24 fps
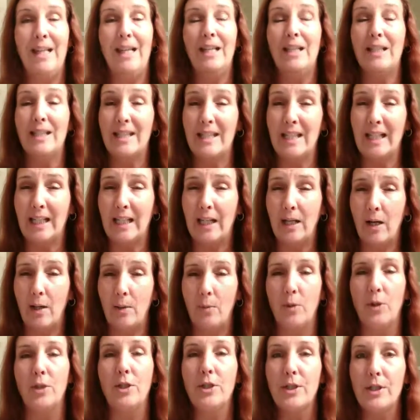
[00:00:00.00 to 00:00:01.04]
sticking on
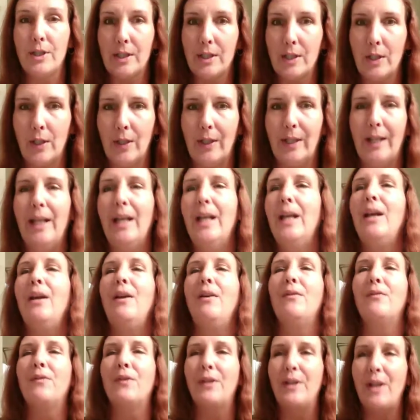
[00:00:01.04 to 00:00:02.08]
words, sorry.
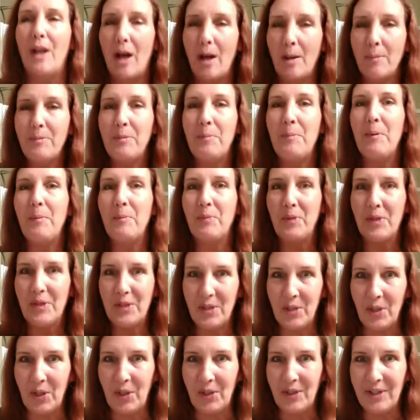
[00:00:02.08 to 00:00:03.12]
For the optimum
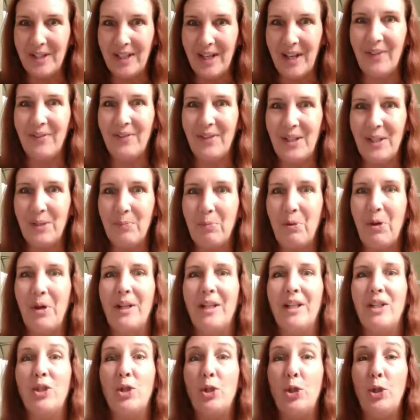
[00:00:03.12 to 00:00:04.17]
results of these products,